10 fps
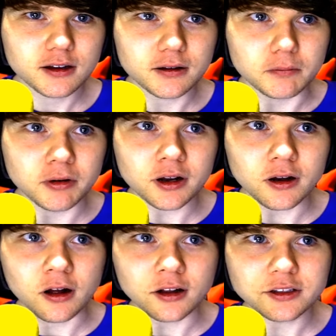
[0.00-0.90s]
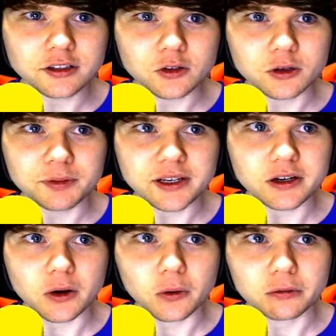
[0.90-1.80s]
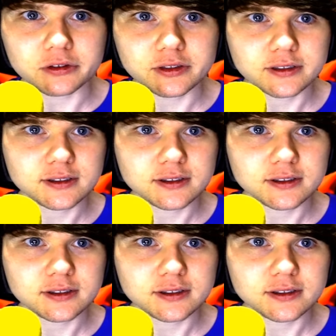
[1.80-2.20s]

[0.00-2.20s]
Bro, all the torpedoes.